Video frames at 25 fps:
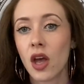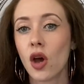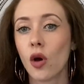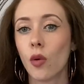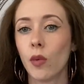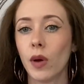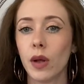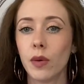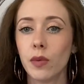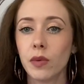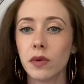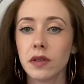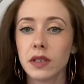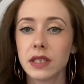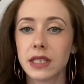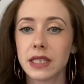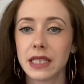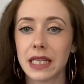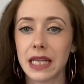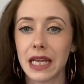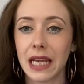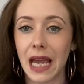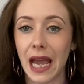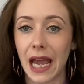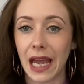we will
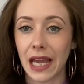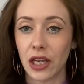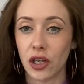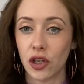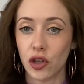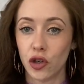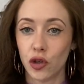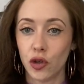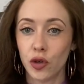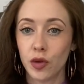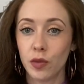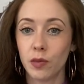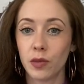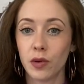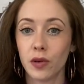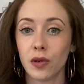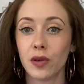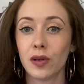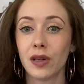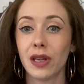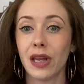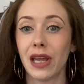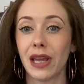see a new moon